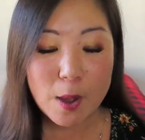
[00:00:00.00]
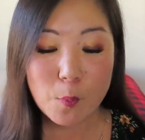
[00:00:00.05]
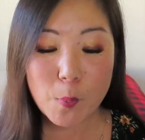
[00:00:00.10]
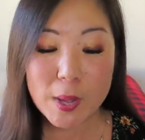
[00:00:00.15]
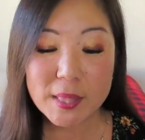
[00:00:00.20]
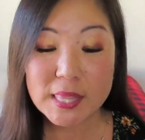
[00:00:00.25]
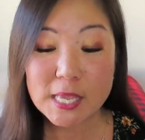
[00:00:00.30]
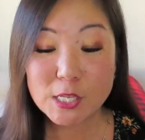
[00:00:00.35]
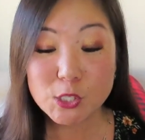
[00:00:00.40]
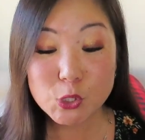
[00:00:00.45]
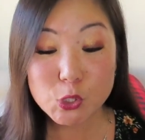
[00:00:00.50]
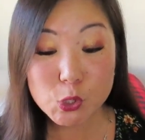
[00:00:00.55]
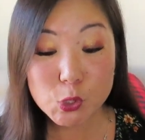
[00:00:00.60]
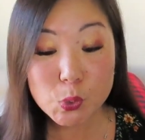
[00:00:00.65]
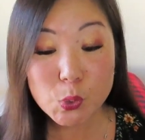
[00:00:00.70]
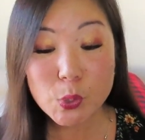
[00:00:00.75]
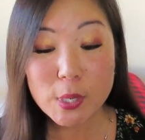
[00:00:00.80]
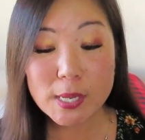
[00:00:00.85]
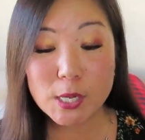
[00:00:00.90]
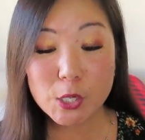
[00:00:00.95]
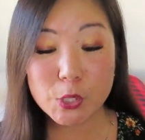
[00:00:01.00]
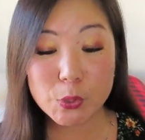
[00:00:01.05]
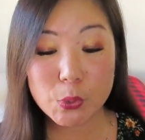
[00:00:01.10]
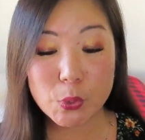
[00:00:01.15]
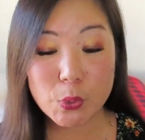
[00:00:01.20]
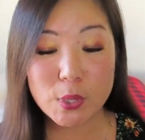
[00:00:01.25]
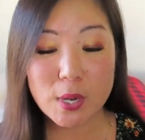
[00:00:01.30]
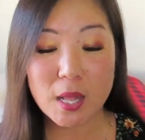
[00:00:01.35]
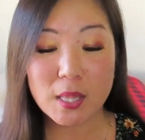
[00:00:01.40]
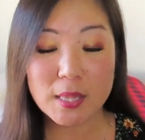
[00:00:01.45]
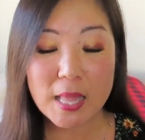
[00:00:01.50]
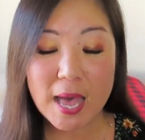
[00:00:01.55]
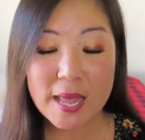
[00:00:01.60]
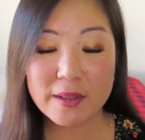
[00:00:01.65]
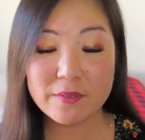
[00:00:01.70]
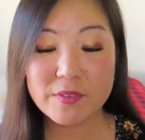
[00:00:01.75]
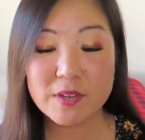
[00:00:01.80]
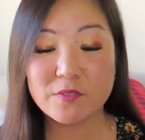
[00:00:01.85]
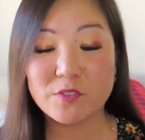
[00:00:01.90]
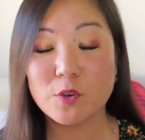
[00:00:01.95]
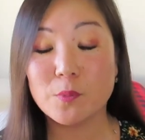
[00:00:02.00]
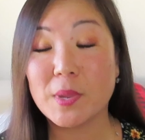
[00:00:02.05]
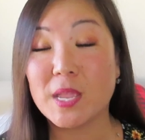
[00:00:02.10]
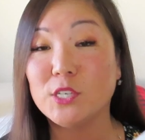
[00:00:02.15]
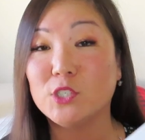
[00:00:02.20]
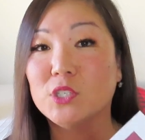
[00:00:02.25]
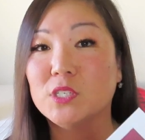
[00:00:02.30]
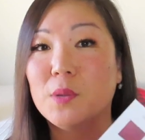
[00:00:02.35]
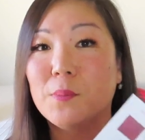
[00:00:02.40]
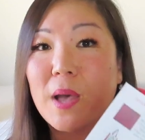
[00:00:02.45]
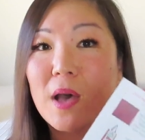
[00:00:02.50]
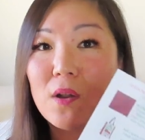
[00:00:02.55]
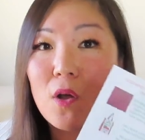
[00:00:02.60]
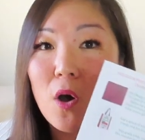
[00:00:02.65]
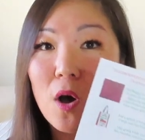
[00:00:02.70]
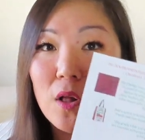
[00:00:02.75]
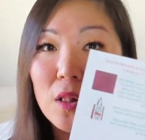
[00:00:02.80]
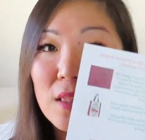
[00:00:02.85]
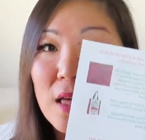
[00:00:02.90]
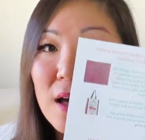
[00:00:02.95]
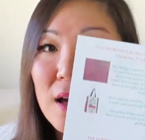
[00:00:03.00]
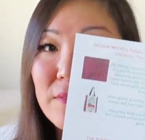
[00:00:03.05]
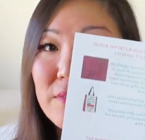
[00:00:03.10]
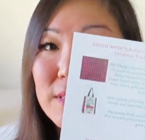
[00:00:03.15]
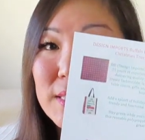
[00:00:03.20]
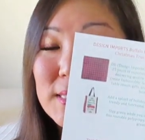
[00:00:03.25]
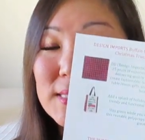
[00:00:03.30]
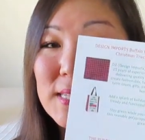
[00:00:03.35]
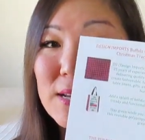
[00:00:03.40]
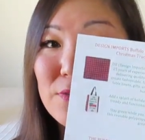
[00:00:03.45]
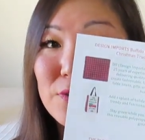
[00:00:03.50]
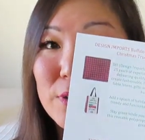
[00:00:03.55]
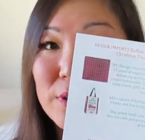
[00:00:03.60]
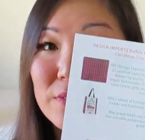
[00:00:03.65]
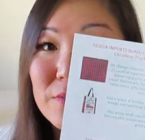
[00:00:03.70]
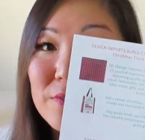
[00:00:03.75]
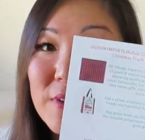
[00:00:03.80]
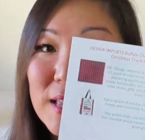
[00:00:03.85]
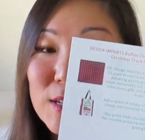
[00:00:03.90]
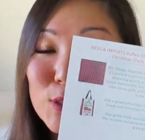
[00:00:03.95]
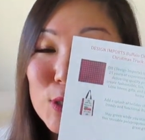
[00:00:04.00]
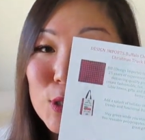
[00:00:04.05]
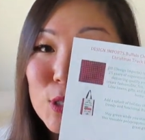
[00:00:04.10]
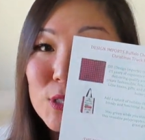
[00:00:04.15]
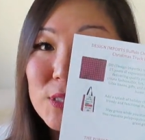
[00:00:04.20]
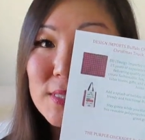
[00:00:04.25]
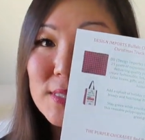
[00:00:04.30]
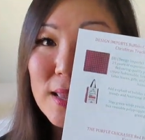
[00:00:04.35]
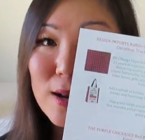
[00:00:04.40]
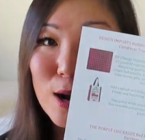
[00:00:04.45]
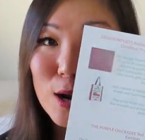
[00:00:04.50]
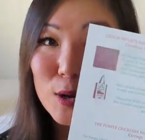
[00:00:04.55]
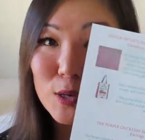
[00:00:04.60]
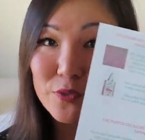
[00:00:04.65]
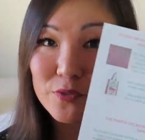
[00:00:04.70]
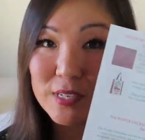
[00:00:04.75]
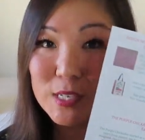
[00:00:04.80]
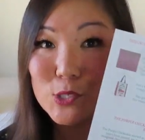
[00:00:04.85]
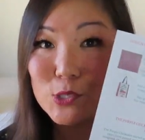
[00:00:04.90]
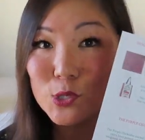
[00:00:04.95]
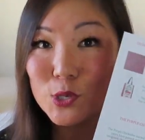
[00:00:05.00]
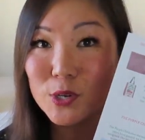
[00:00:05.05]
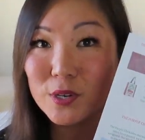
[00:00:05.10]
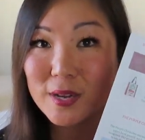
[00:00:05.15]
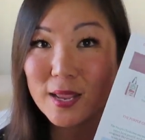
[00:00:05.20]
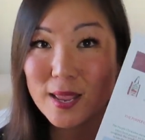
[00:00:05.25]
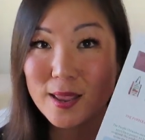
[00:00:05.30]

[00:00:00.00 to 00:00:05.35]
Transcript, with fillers: But they do include a lot of information about all of the different vendors that are featured